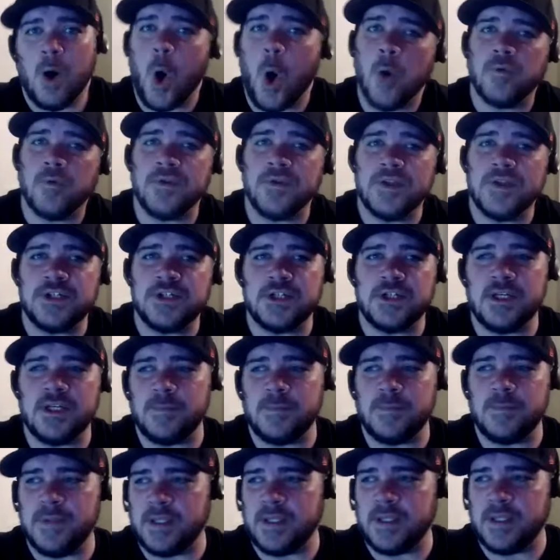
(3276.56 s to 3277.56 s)
over this
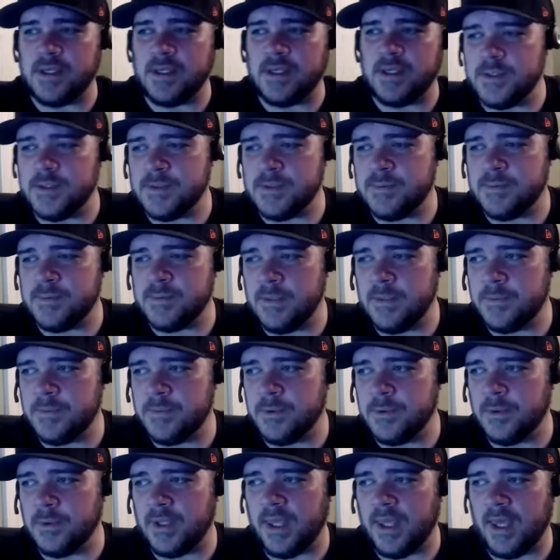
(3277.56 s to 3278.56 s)
shit because
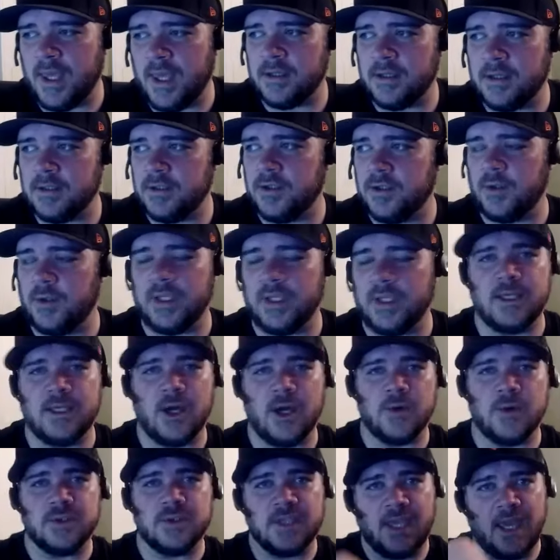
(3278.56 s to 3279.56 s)
people can't, you know,
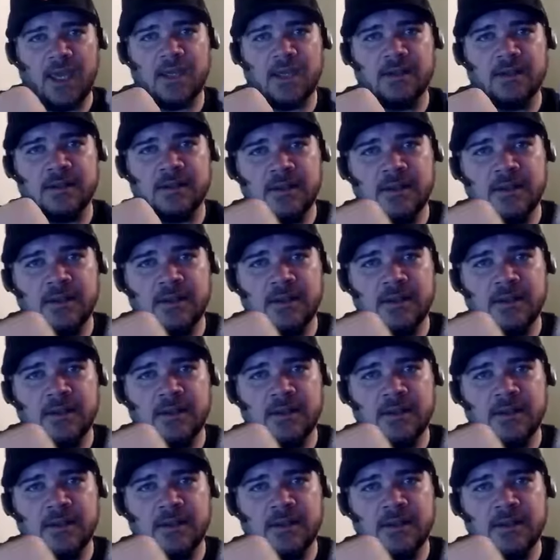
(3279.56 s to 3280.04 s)
egos can't